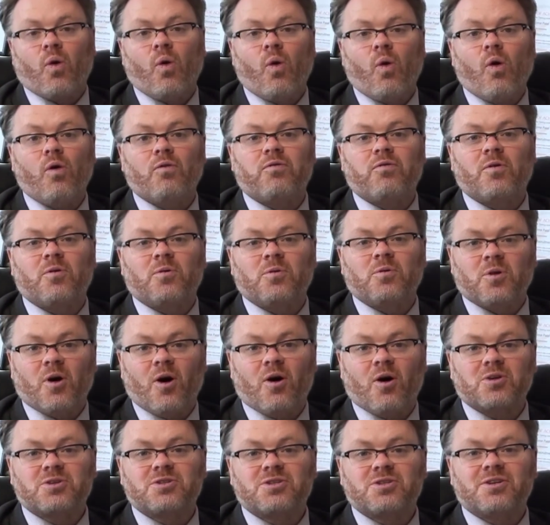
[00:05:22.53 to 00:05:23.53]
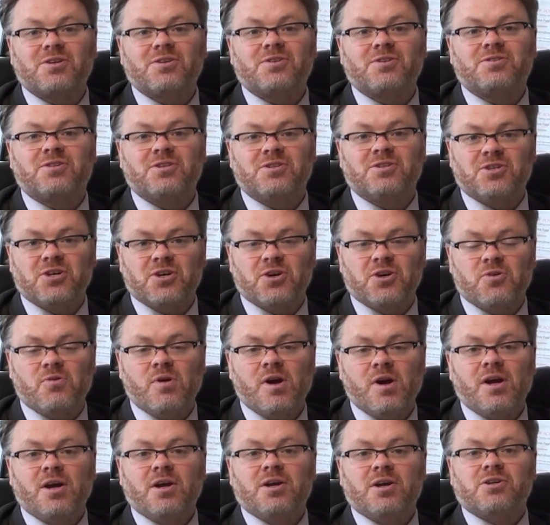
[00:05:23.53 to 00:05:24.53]
awful lot to
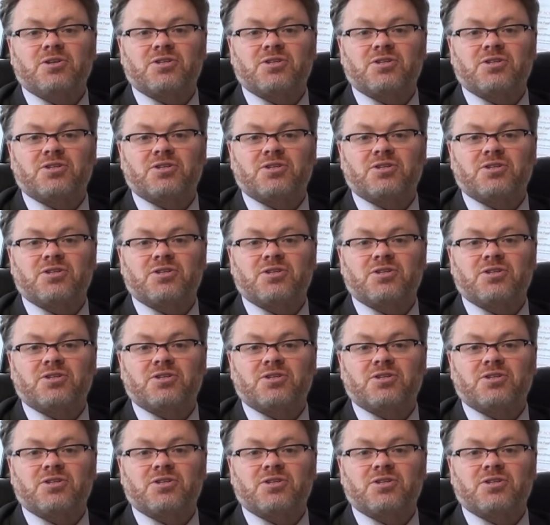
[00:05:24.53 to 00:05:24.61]
do.